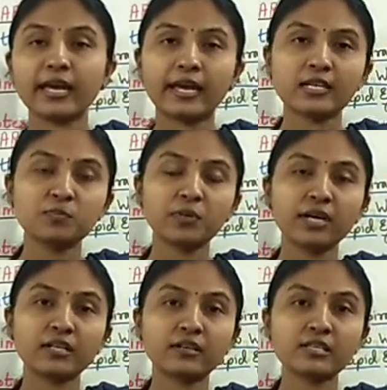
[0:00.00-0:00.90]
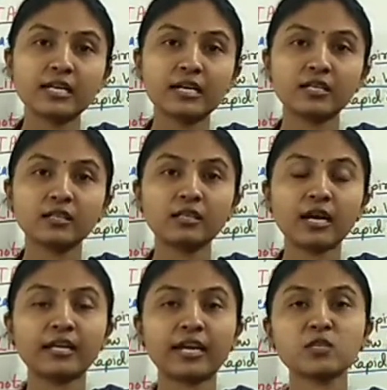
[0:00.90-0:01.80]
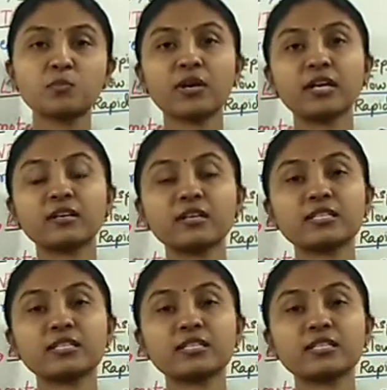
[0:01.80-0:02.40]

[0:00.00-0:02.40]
expiratory center, and expiratory